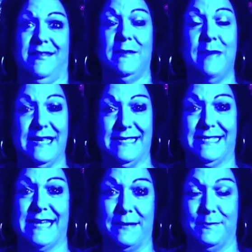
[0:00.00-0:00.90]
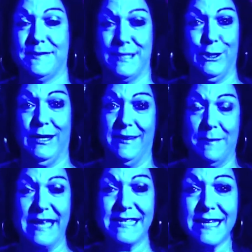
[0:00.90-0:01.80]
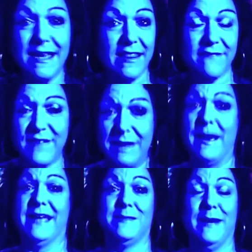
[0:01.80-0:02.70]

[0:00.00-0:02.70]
the best, absolutely the best. The feedback has been